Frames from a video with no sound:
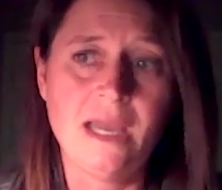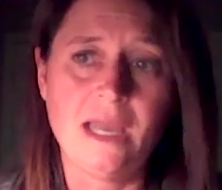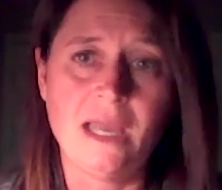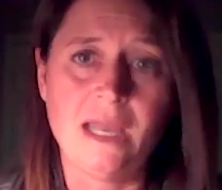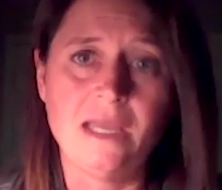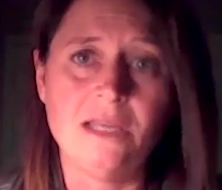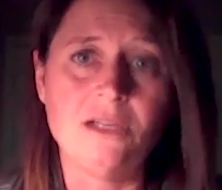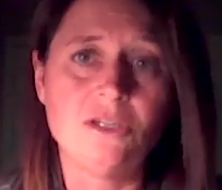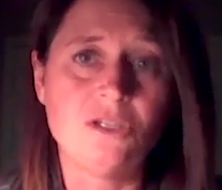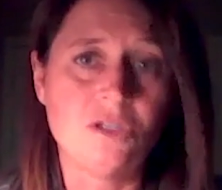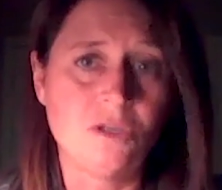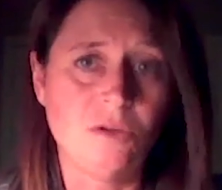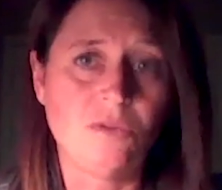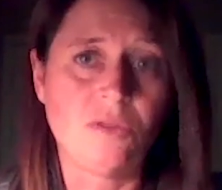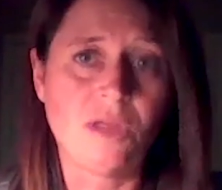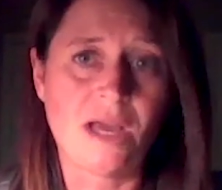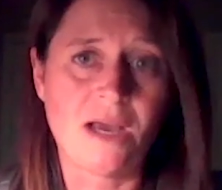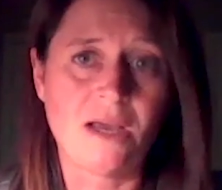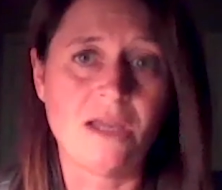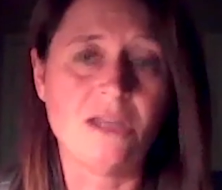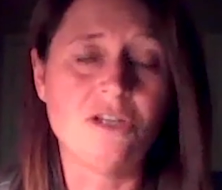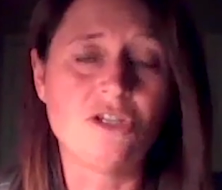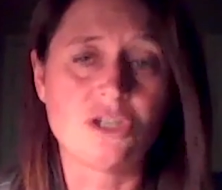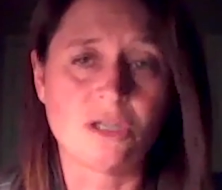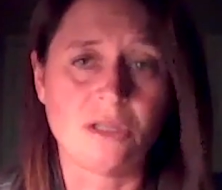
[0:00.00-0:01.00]
in
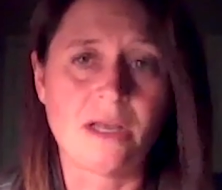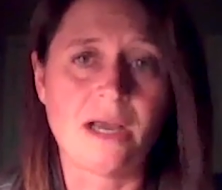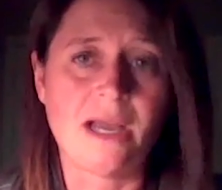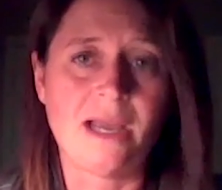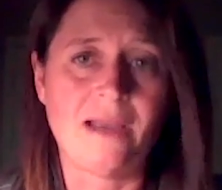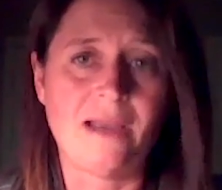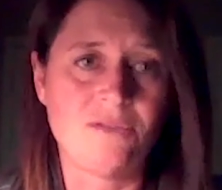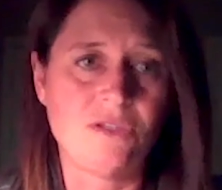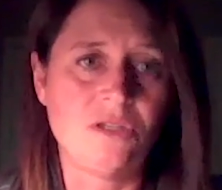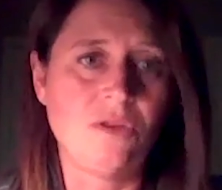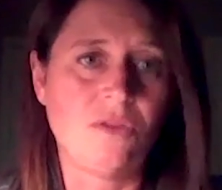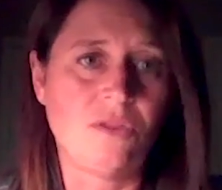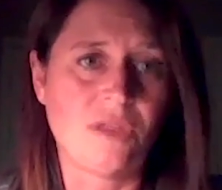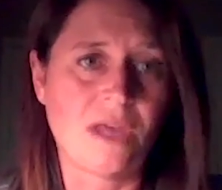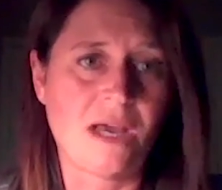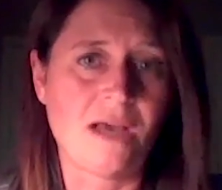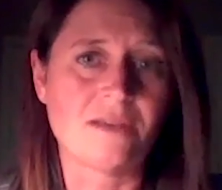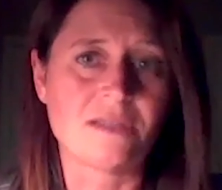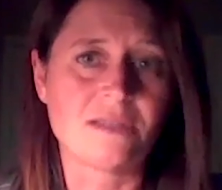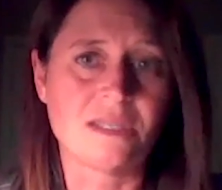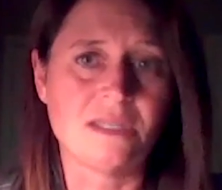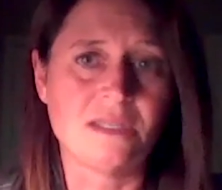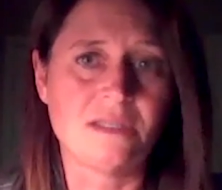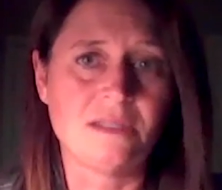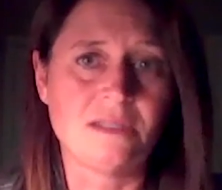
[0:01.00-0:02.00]
July of
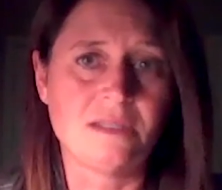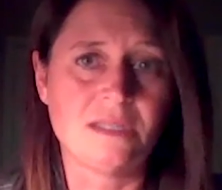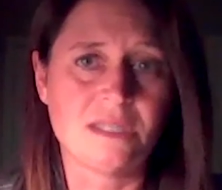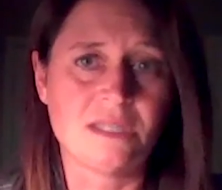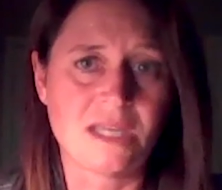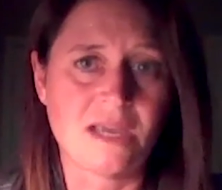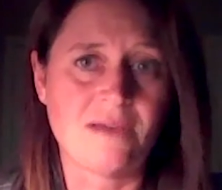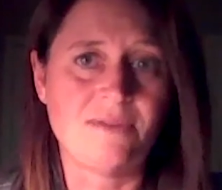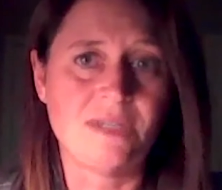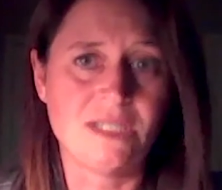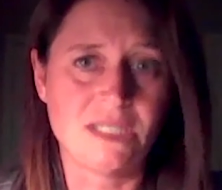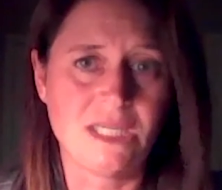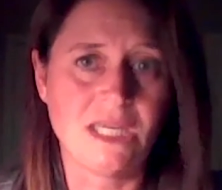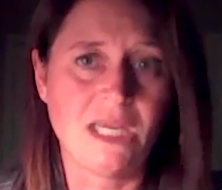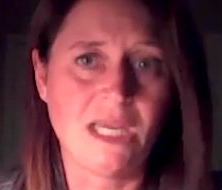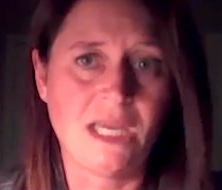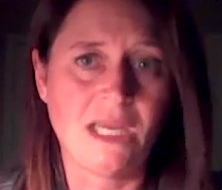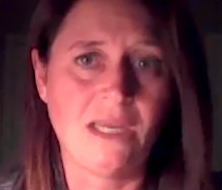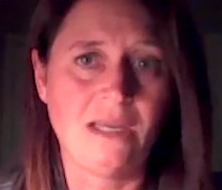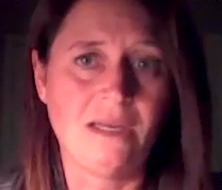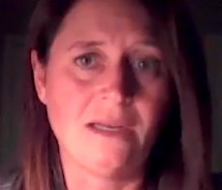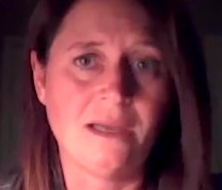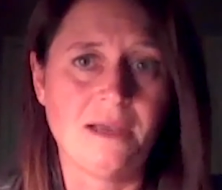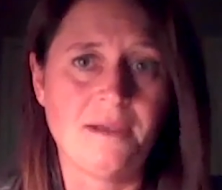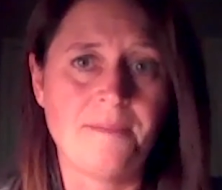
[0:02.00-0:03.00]

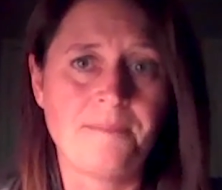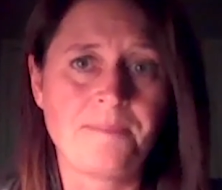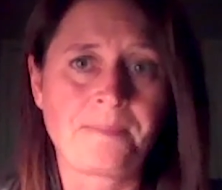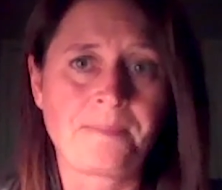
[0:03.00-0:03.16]
2017.